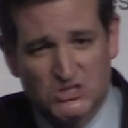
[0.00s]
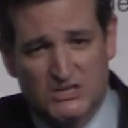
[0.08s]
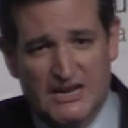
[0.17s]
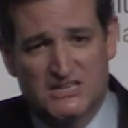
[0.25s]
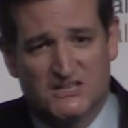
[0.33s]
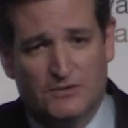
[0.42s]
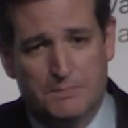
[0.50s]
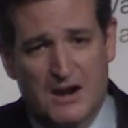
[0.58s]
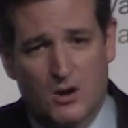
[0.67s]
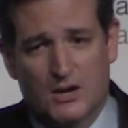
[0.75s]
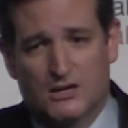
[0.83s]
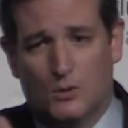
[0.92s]
States of
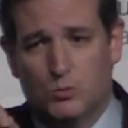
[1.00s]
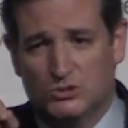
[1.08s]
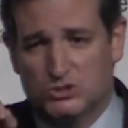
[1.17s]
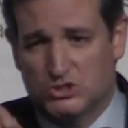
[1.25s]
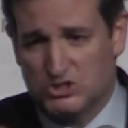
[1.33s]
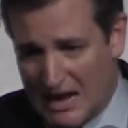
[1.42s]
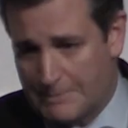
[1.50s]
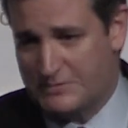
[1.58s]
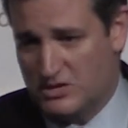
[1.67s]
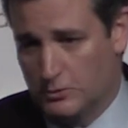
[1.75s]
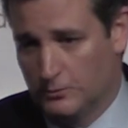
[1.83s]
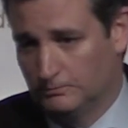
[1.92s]
America will stop
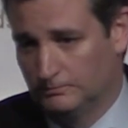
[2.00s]
you.